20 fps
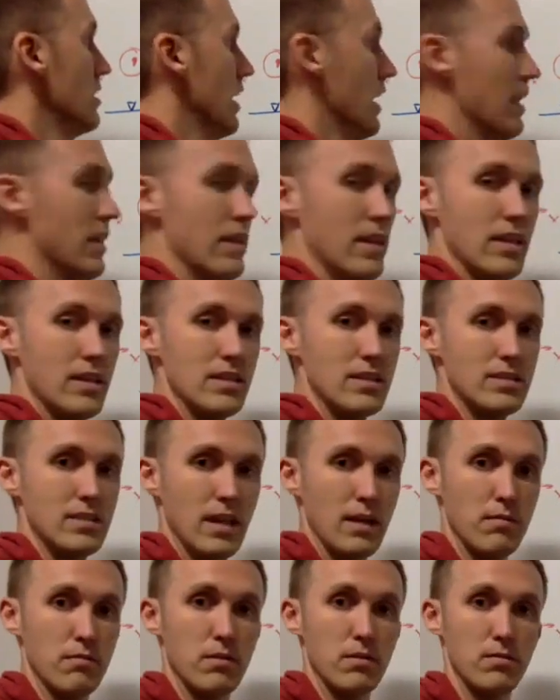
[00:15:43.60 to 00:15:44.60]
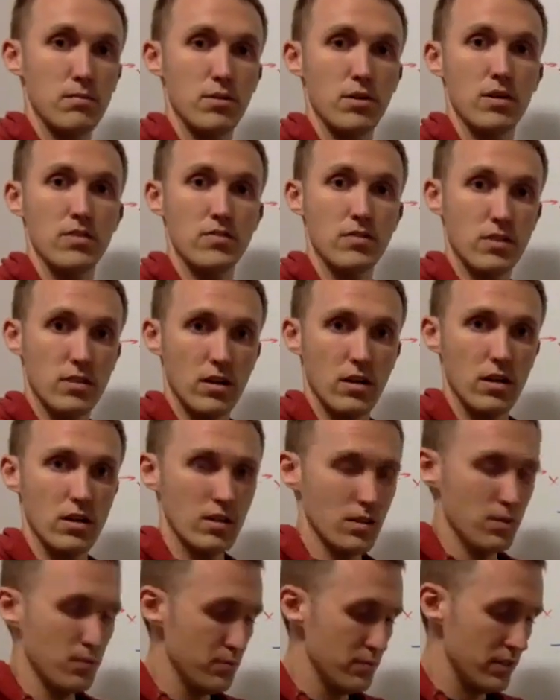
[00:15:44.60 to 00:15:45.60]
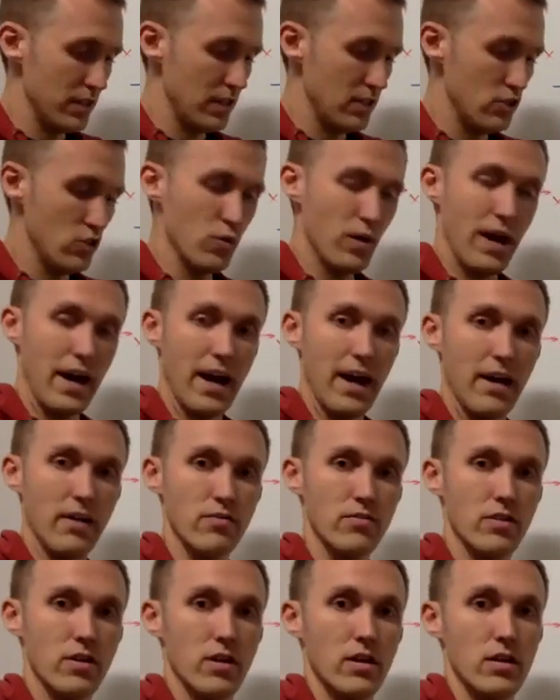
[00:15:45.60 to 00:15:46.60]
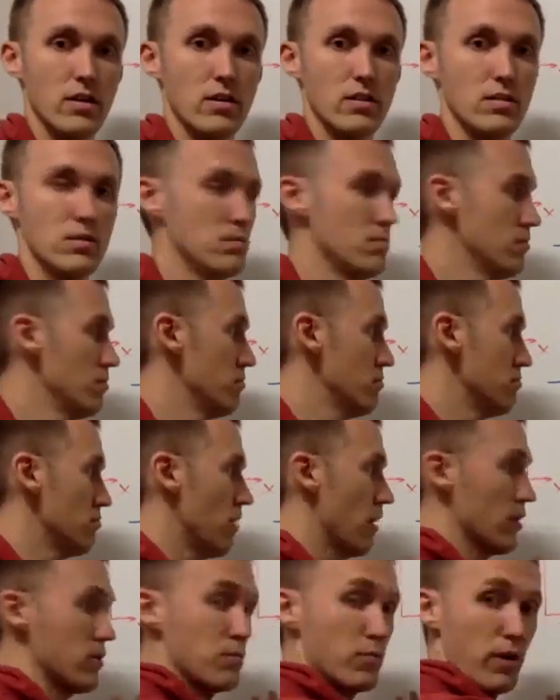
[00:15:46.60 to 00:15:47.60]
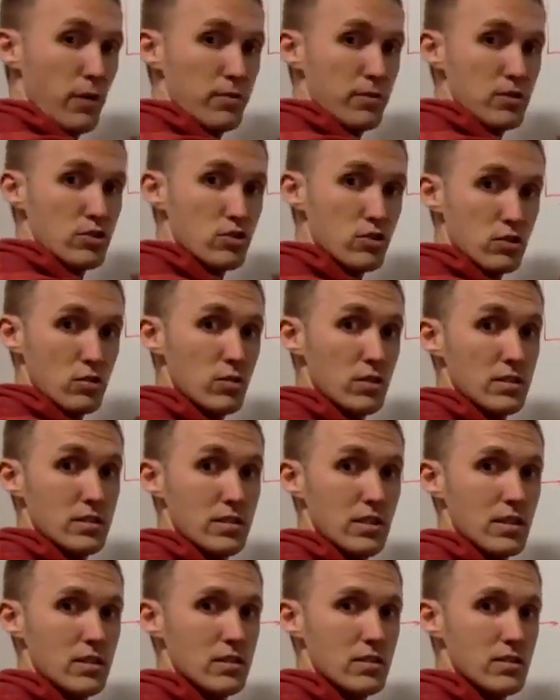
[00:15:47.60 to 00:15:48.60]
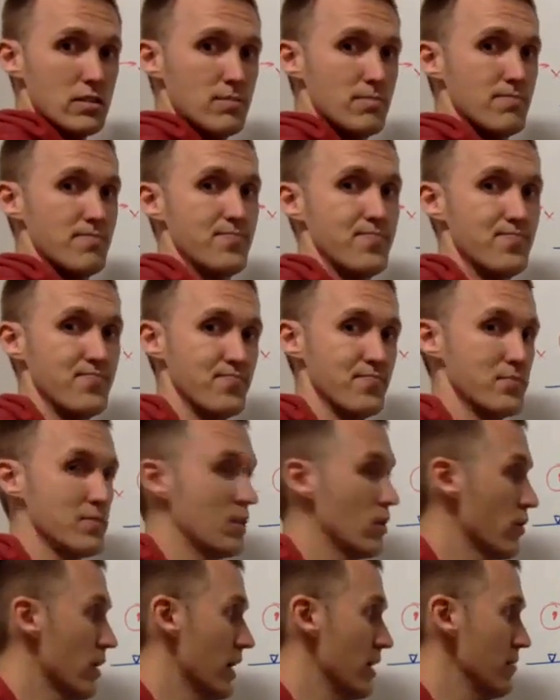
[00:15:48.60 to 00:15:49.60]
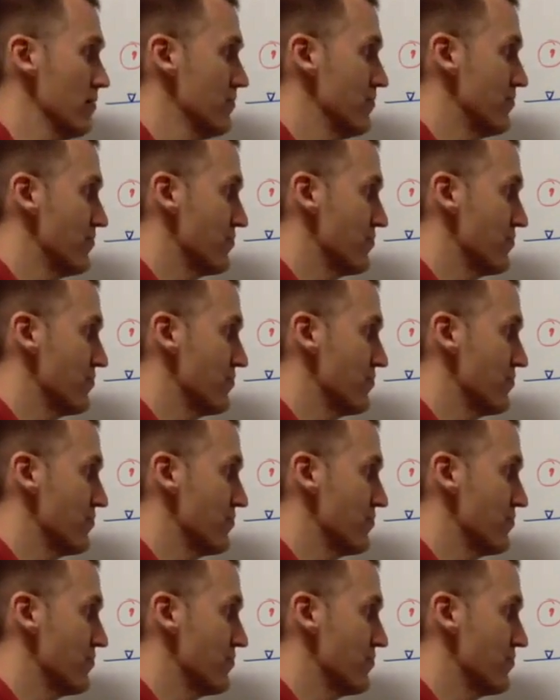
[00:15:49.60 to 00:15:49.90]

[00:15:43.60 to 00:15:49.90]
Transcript: and then the same number of columns as you have model parameters, grid cells. Okay?